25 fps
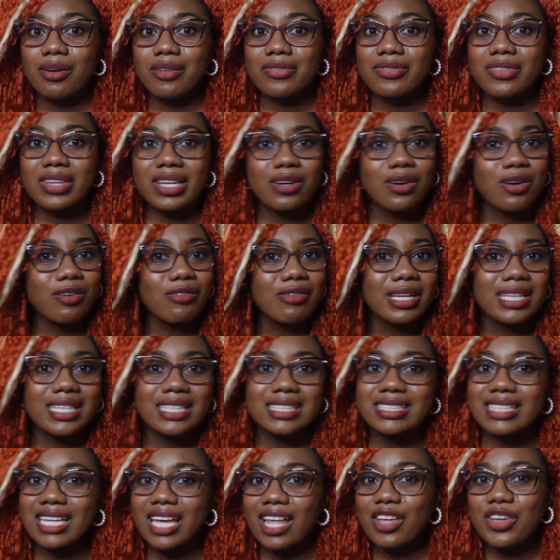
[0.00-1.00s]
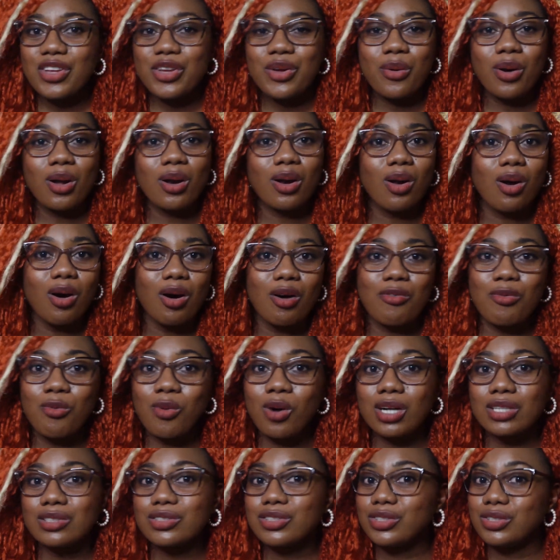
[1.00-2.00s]
they don't really tell you a lot of
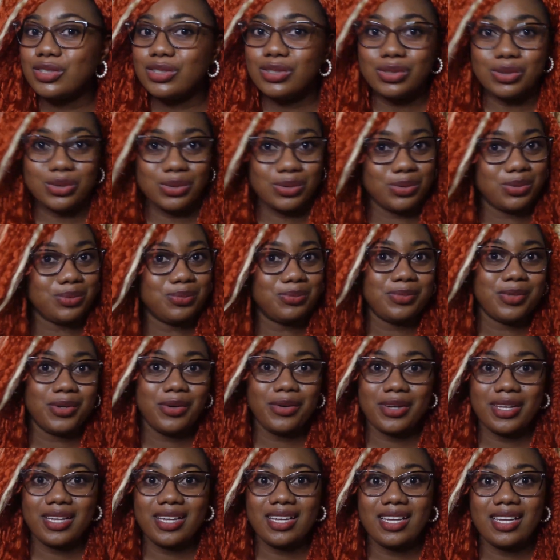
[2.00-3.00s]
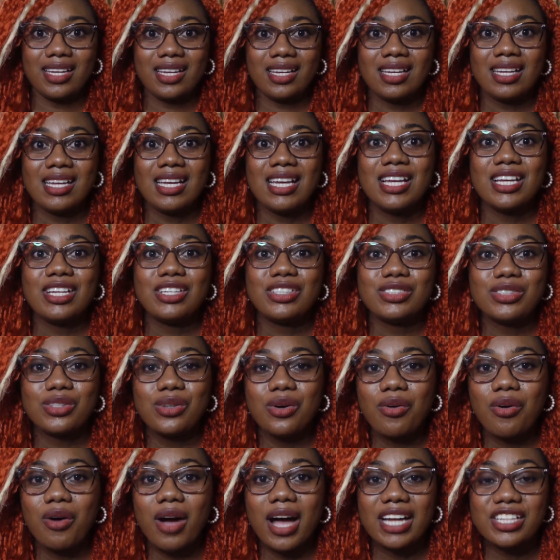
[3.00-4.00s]
what to do. Okay,
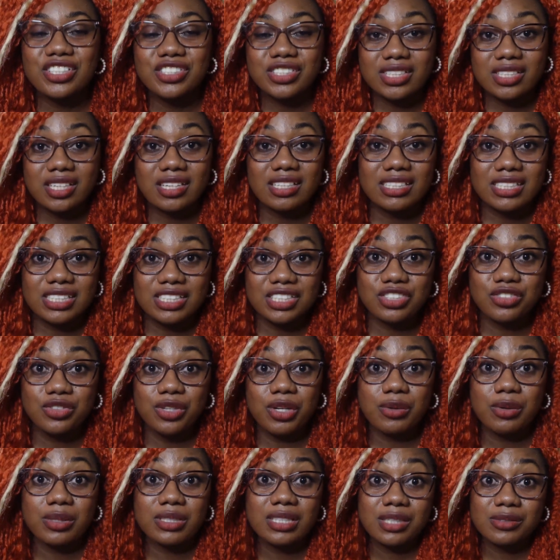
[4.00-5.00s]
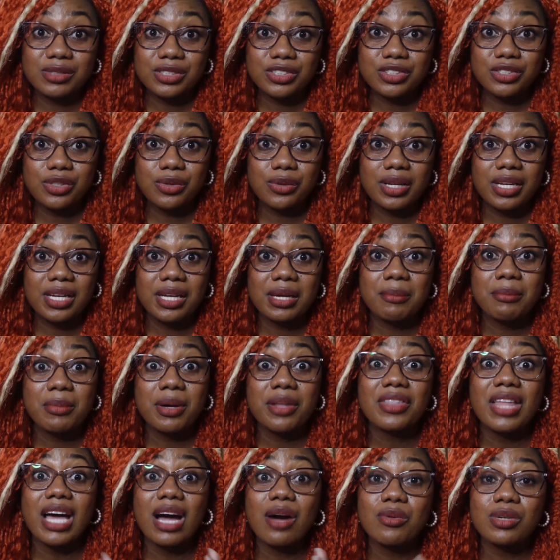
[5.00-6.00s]
so I just continued doing what I was doing,
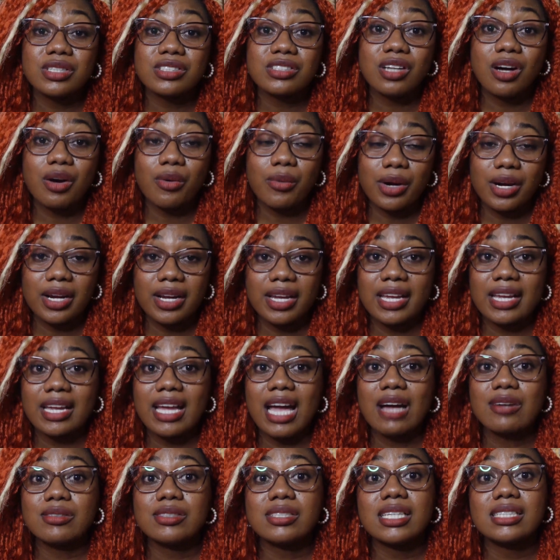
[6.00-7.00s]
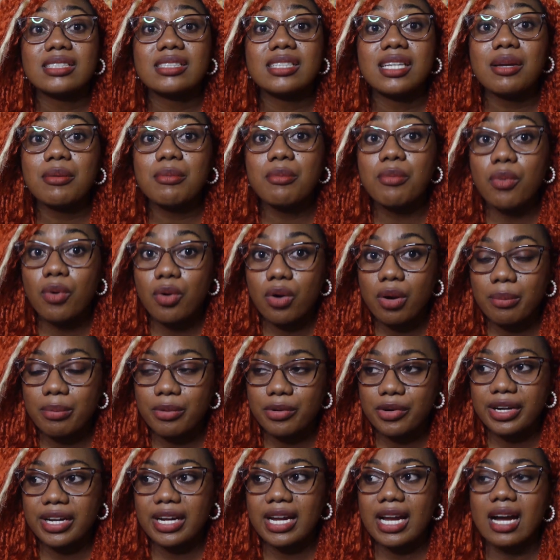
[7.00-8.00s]
but that was not working. I was getting more
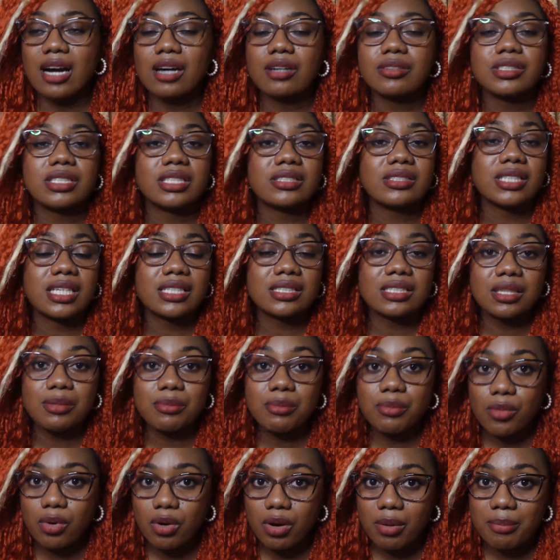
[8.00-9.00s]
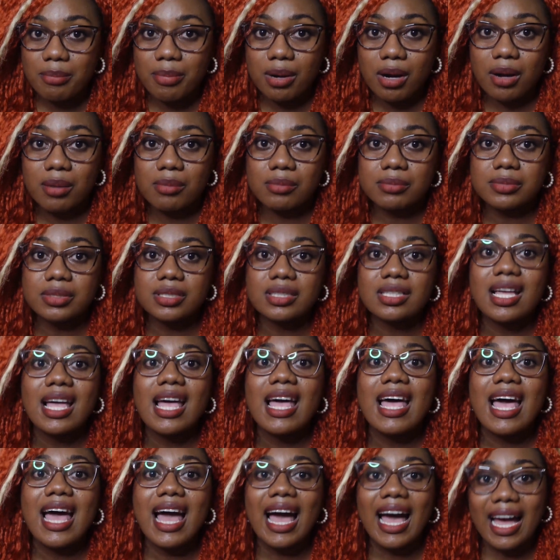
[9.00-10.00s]
breakouts, I was getting more bumps,
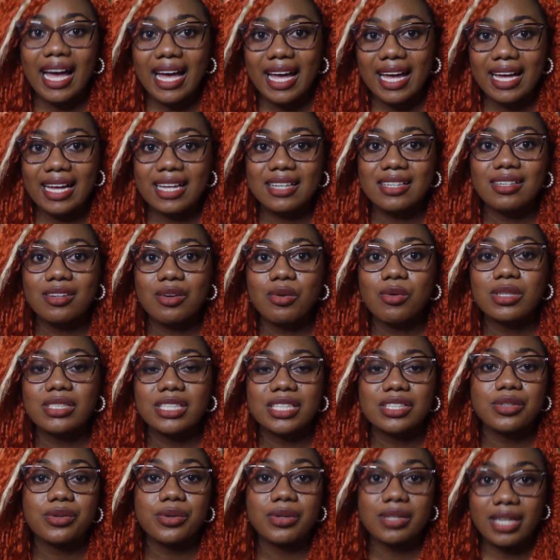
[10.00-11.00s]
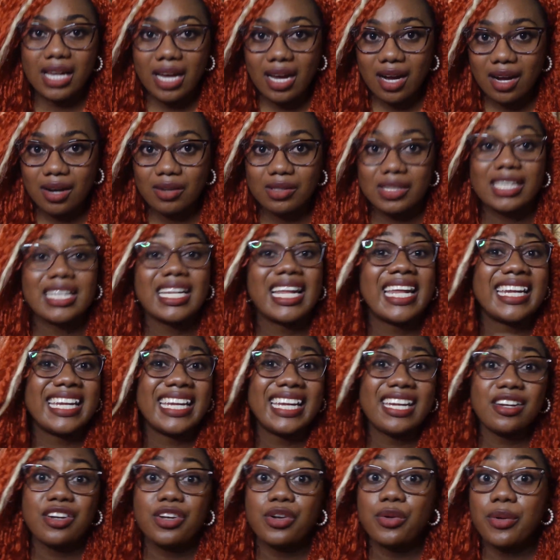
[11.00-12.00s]
and what I know now that I
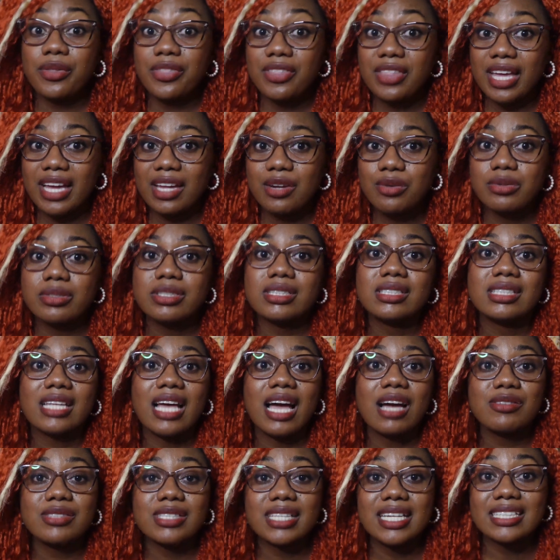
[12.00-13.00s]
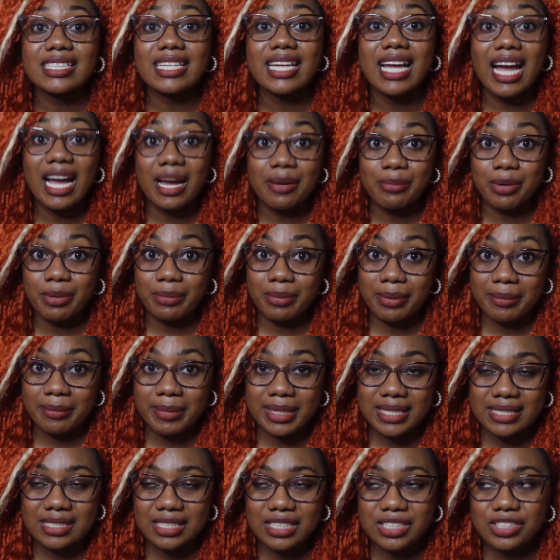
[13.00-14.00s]
didn't know then was I was getting
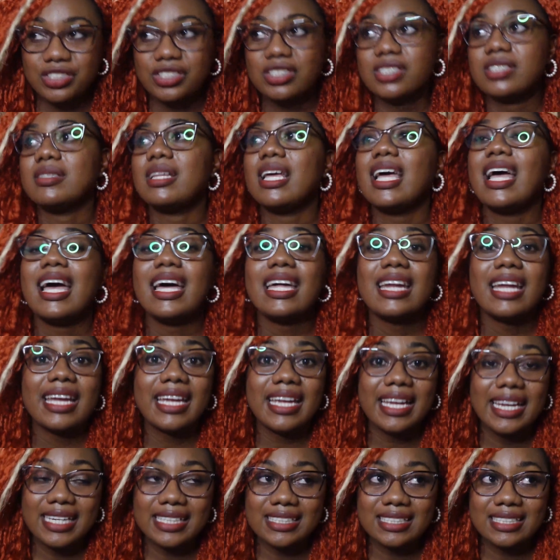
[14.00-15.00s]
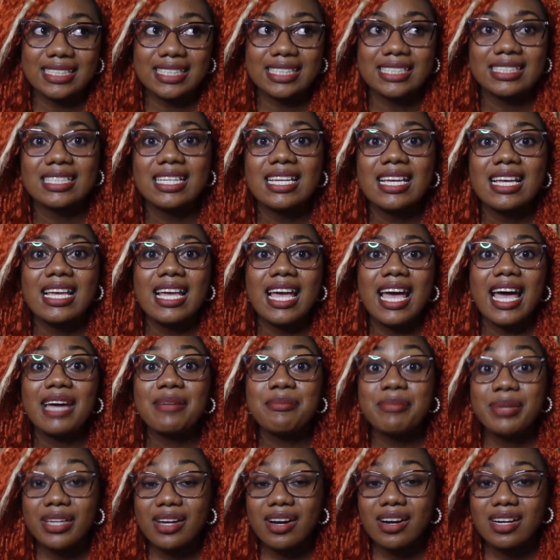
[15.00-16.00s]
hyperpigmentation, and I hated it.
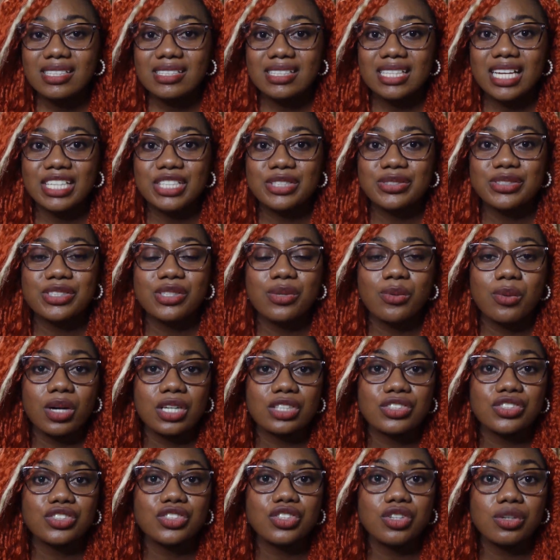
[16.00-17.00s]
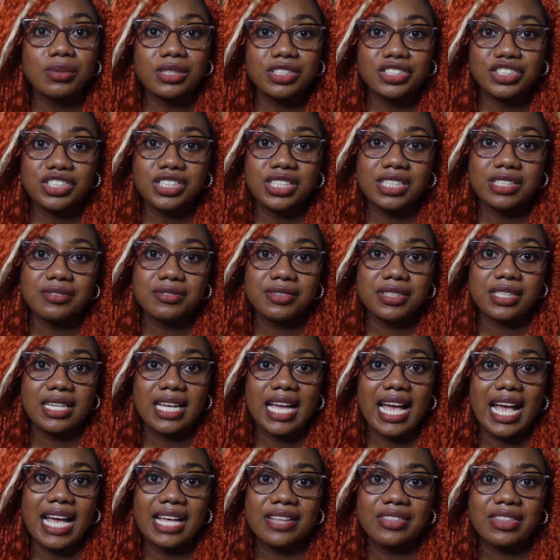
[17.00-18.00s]
And because I used to watch so much TV,
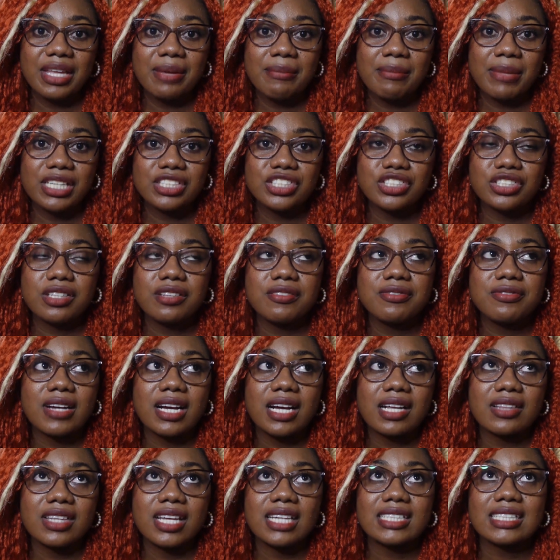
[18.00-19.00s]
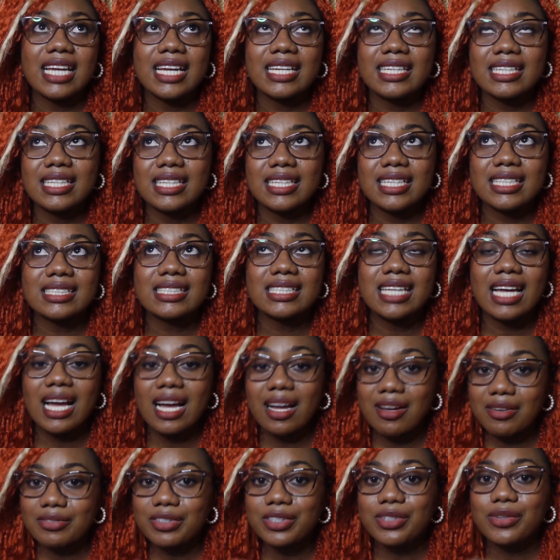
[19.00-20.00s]
and they mentioned the fact that I needed to
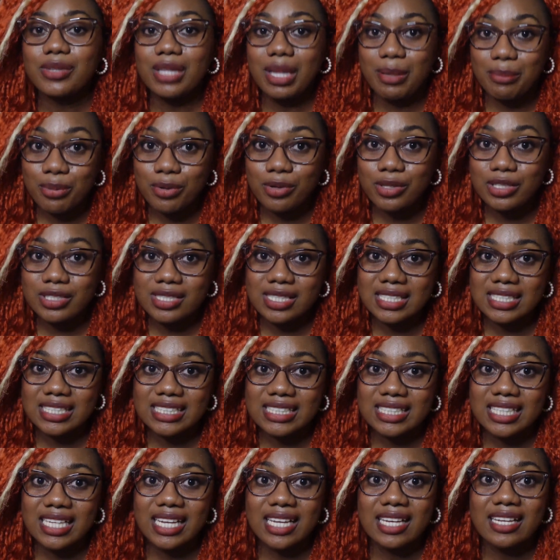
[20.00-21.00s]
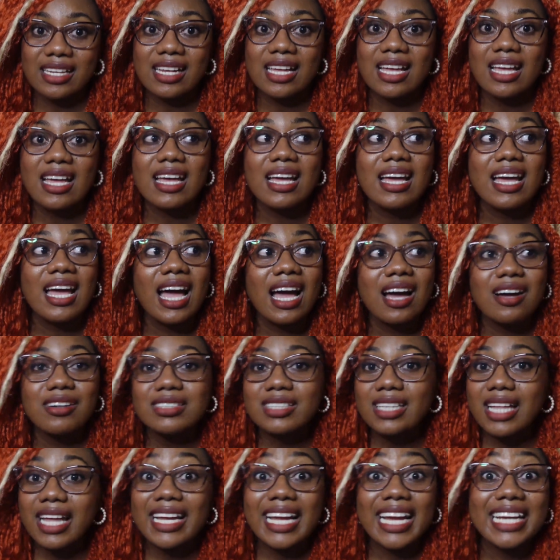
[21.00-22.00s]
have, you know, that porcelain skin, I
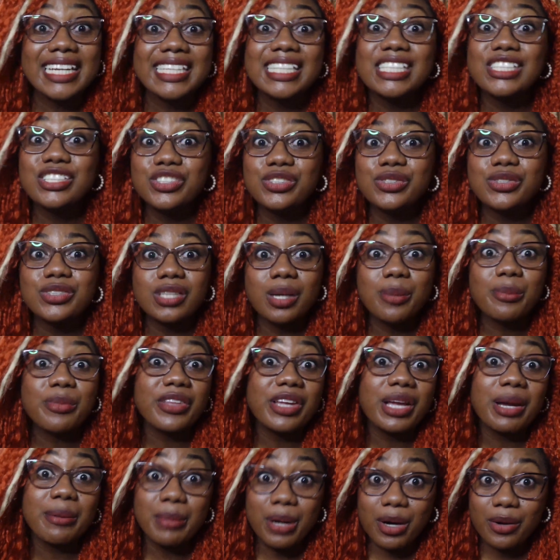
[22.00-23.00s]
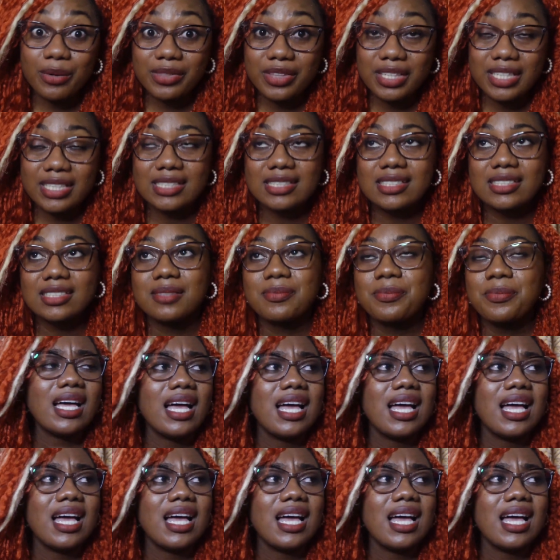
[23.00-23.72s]
was like, I need to do something about this.